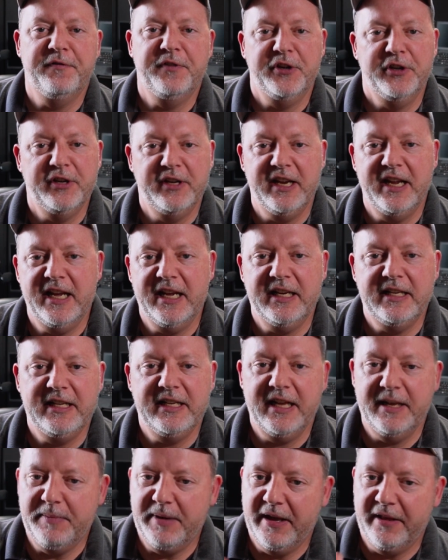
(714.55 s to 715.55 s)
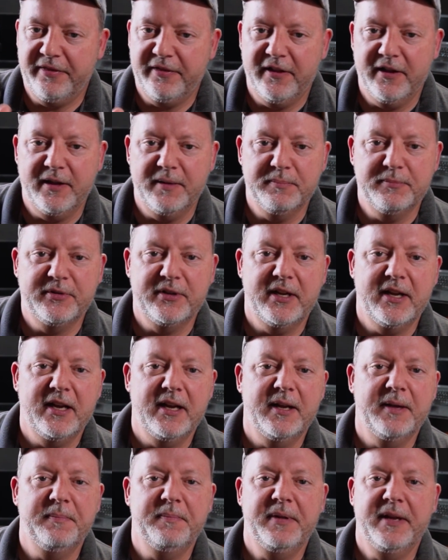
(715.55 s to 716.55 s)
If you did, give me a thumbs
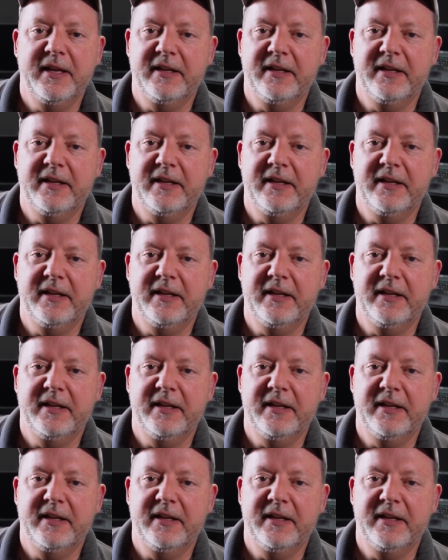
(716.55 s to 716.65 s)
up,